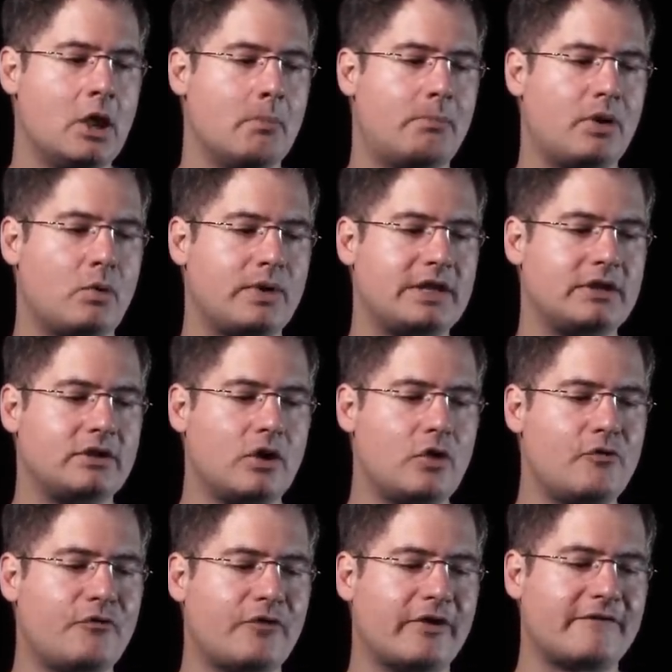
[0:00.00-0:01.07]
But we
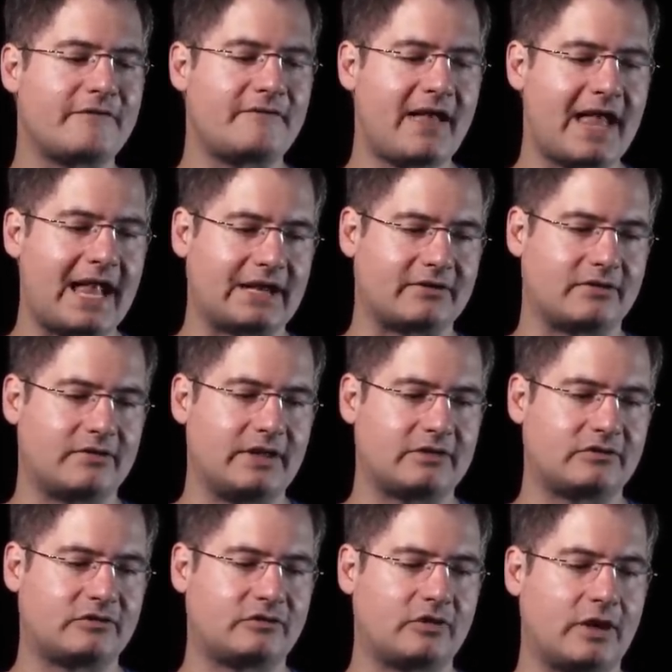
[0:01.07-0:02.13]
know for a fact that
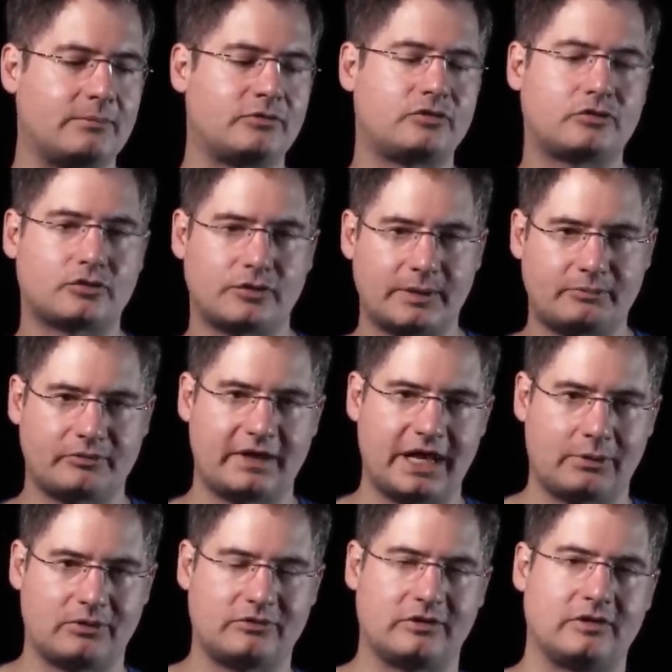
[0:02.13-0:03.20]
some script
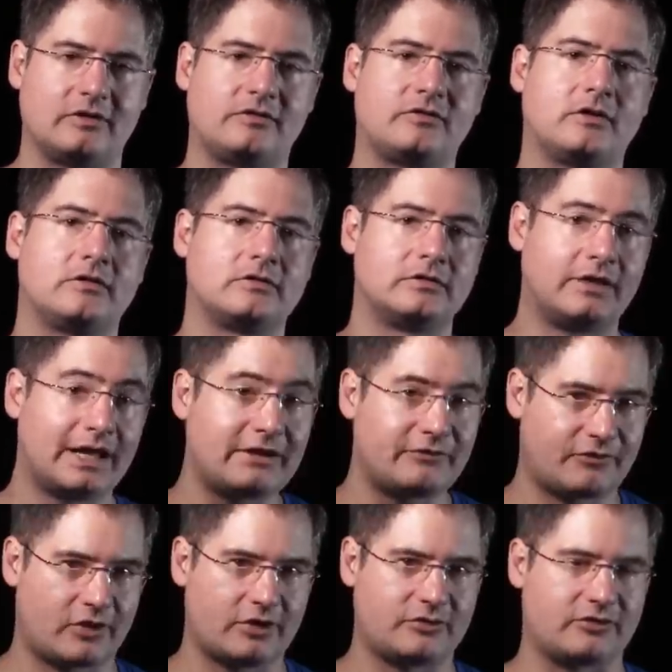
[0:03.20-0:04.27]
languages, like
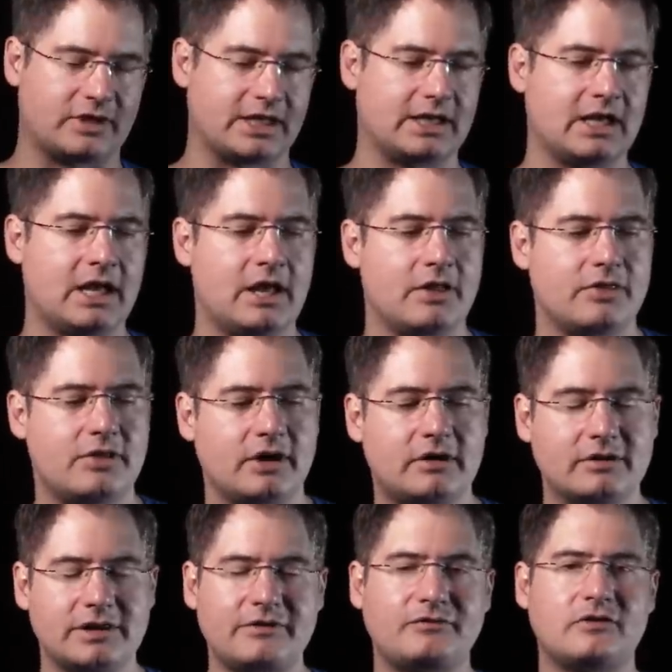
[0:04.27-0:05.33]
Farsi, the
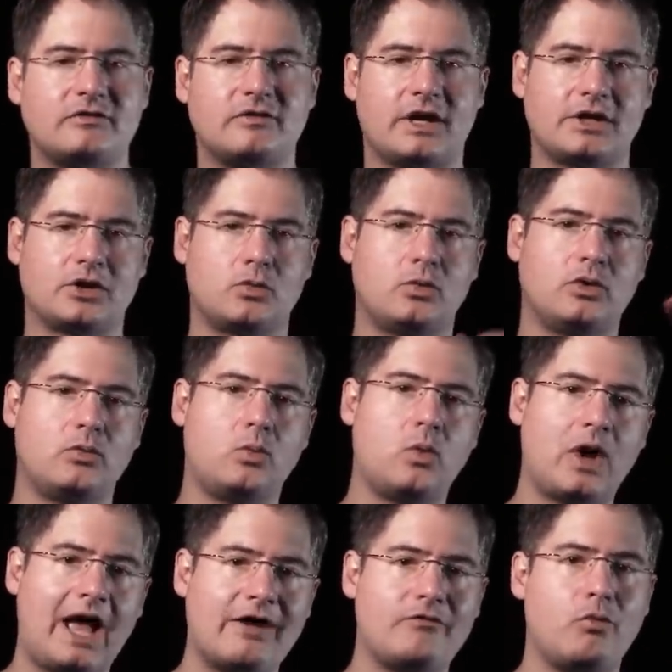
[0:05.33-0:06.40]
glyph designer will
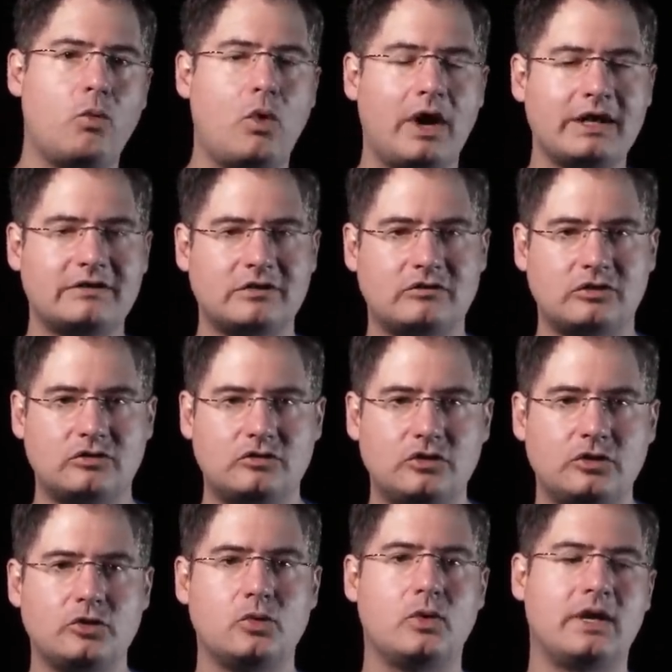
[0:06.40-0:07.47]
have wanted to
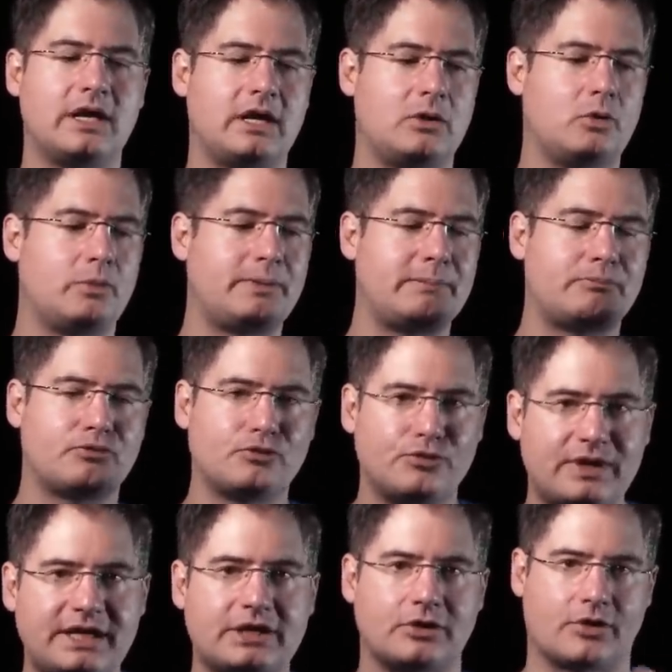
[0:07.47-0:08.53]
do, it will be
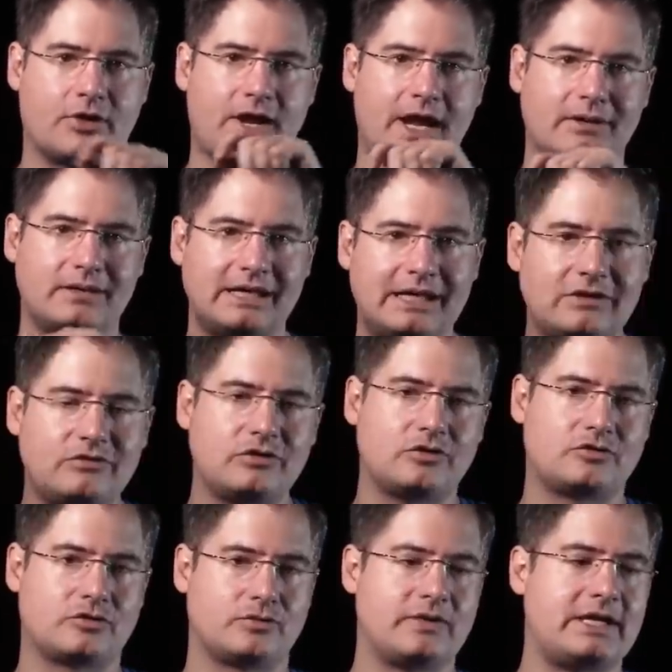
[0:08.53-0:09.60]
prettier and easier
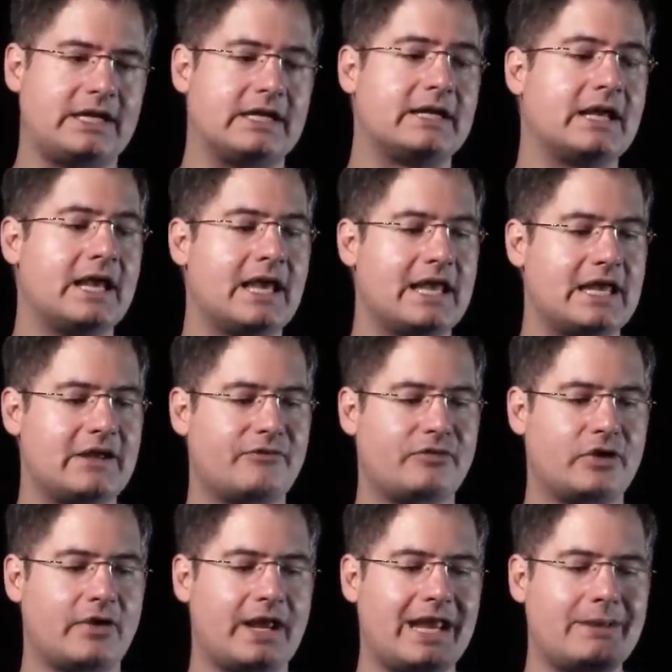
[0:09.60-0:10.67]
to read if
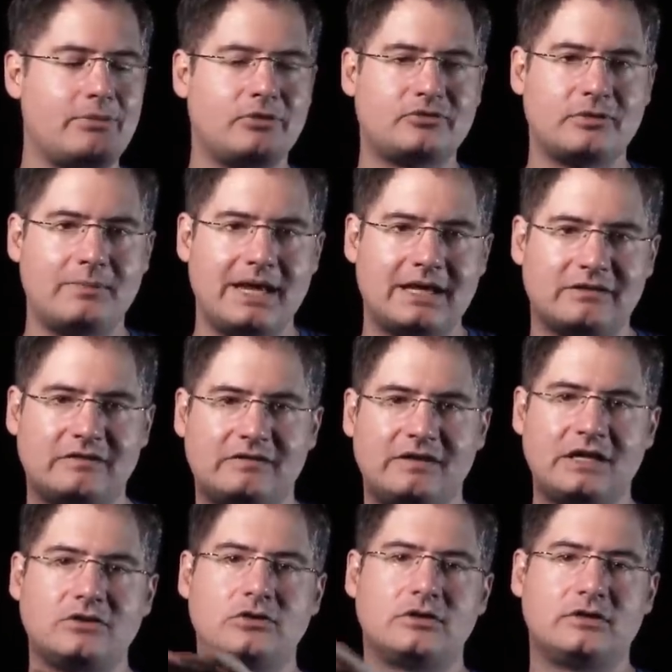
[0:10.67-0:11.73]
they're able to make a
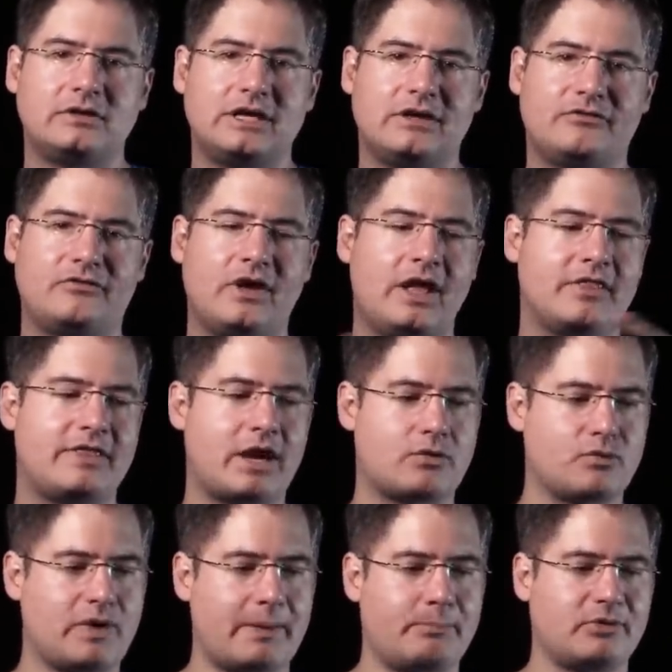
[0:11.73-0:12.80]
single glyph that
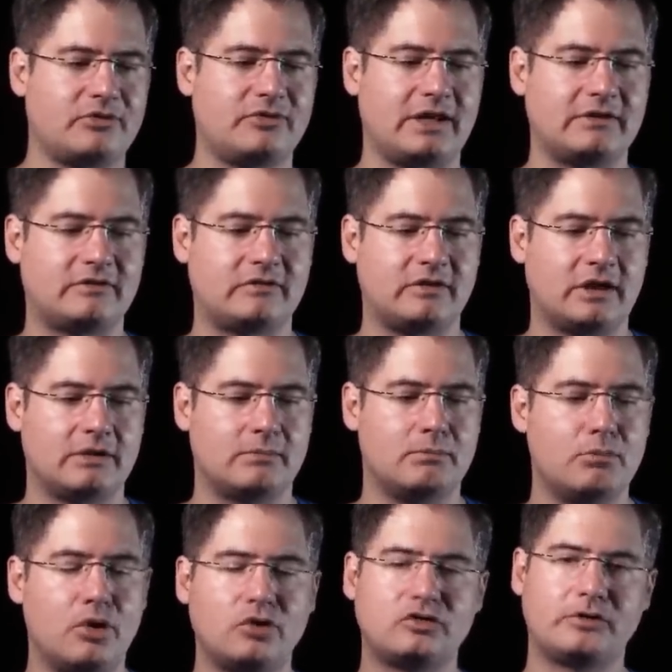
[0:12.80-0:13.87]
represents
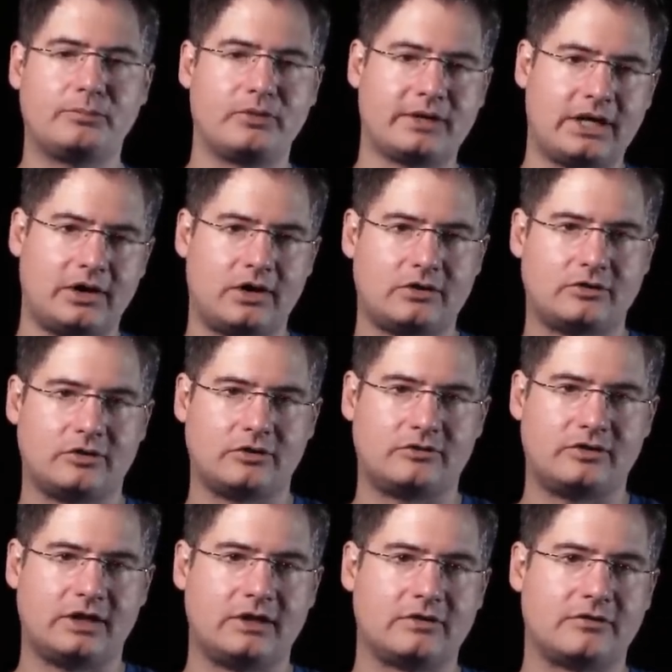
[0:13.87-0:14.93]
multiple
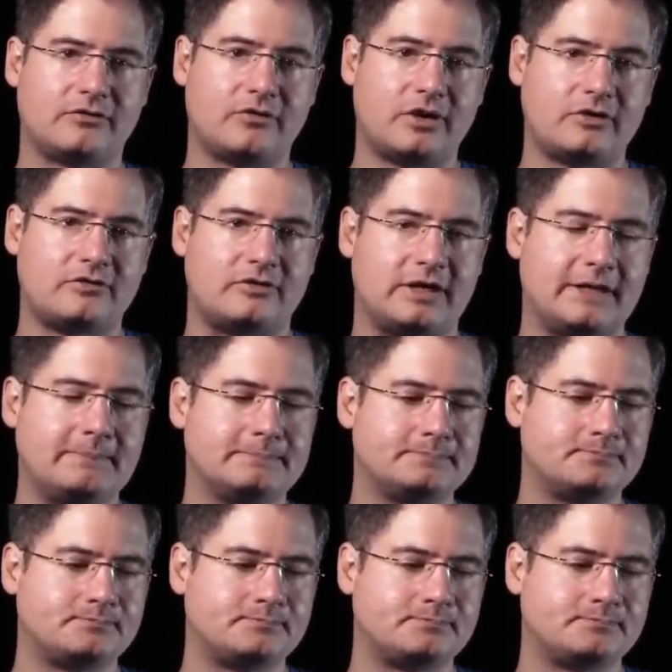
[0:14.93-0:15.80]
characters in the Farsi.